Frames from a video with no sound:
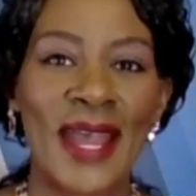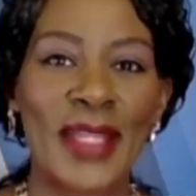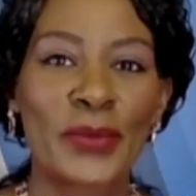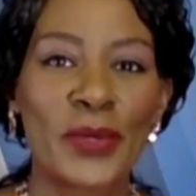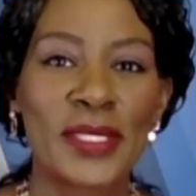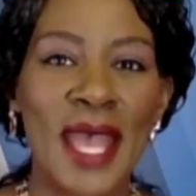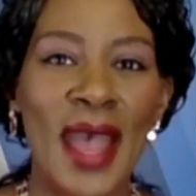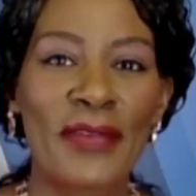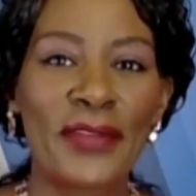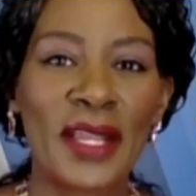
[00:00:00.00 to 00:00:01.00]
That was
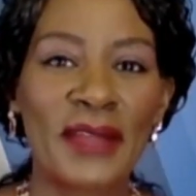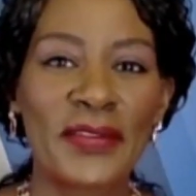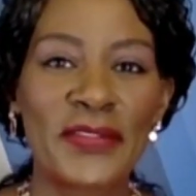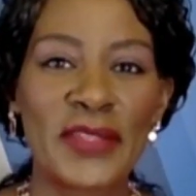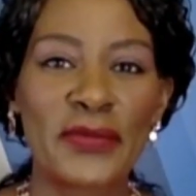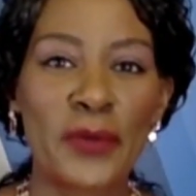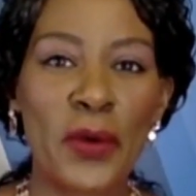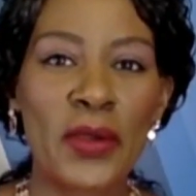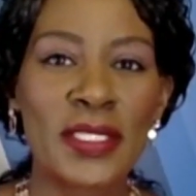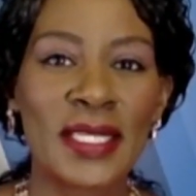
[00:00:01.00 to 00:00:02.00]
Africa
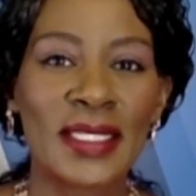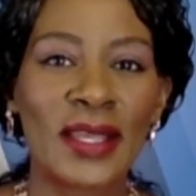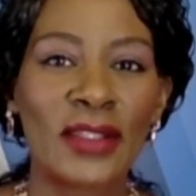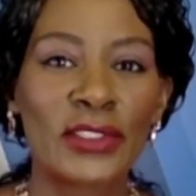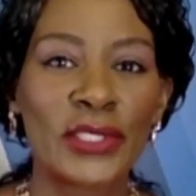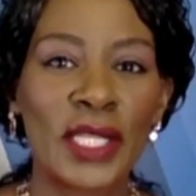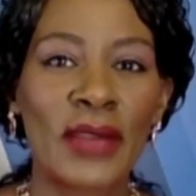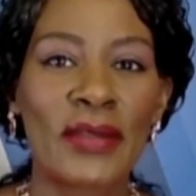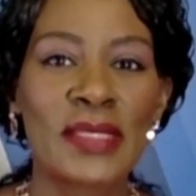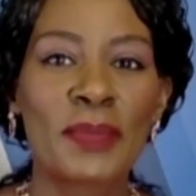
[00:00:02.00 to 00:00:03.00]
54 technology
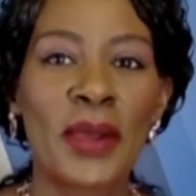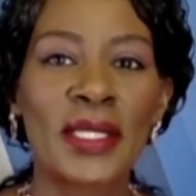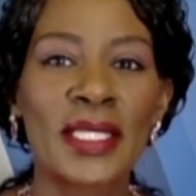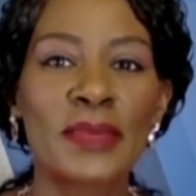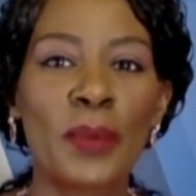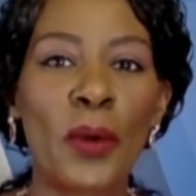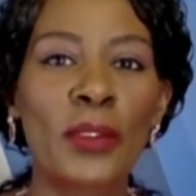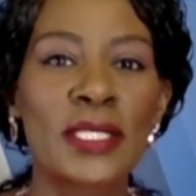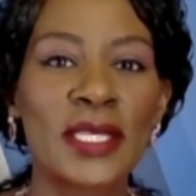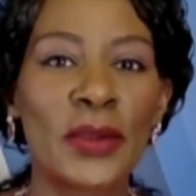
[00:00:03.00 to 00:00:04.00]
correspondent
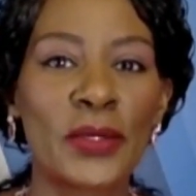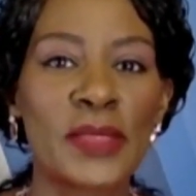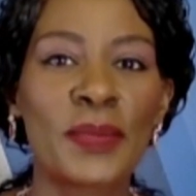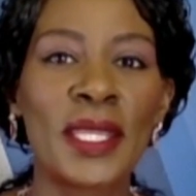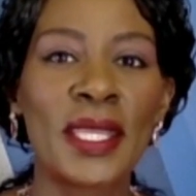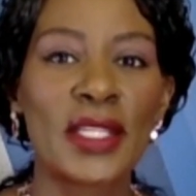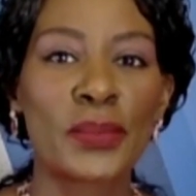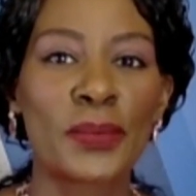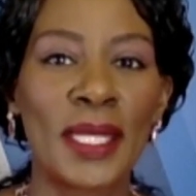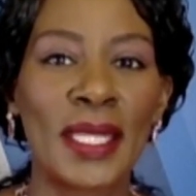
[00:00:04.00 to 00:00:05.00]
Paul Ndiho speaking
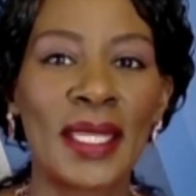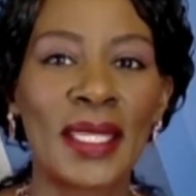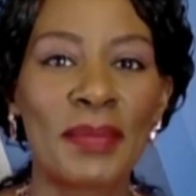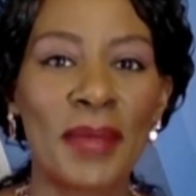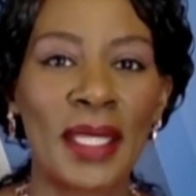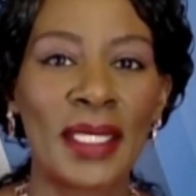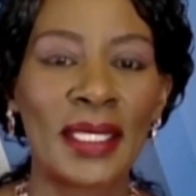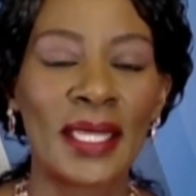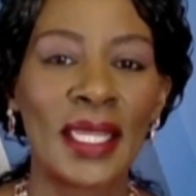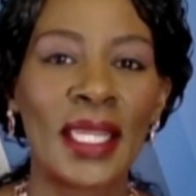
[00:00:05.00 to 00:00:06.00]
to Penina
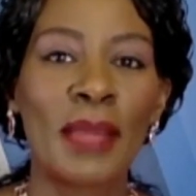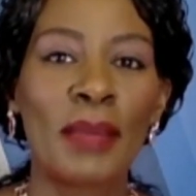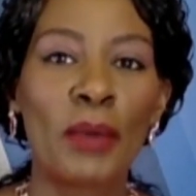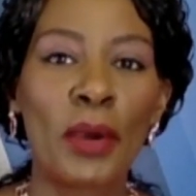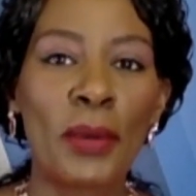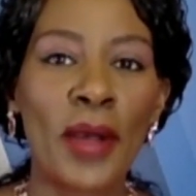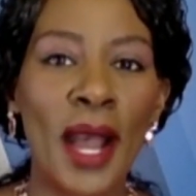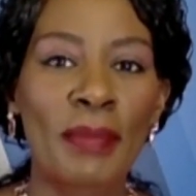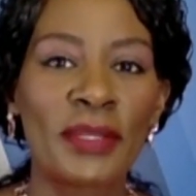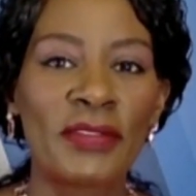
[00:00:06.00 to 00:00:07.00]
Kimani, a mobile
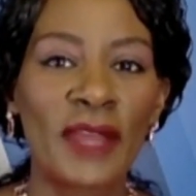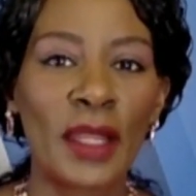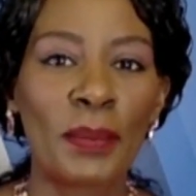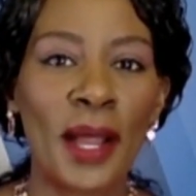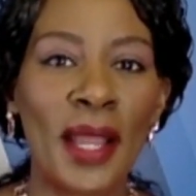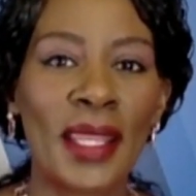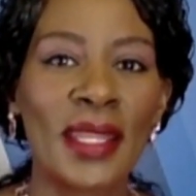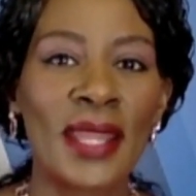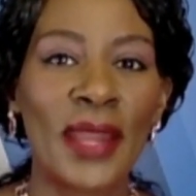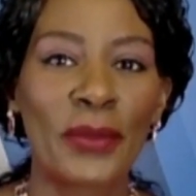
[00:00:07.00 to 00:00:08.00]
app developer
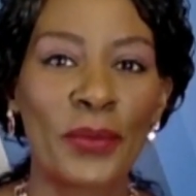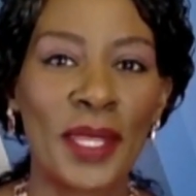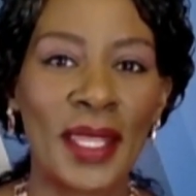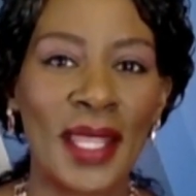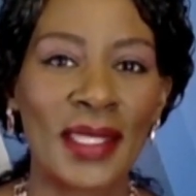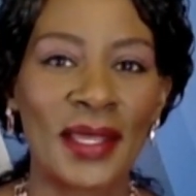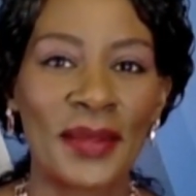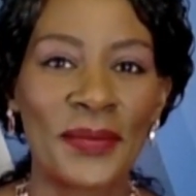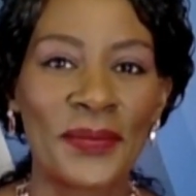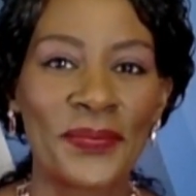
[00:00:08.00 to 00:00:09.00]
in Nairobi, Kenya.